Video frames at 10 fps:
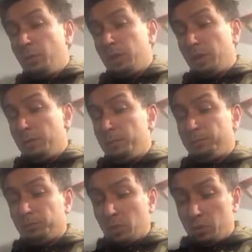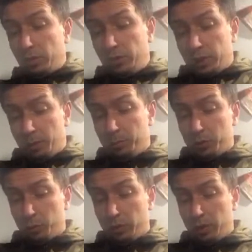can sort of
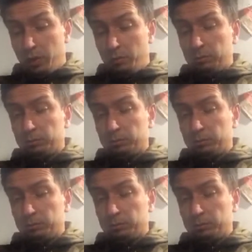encompass within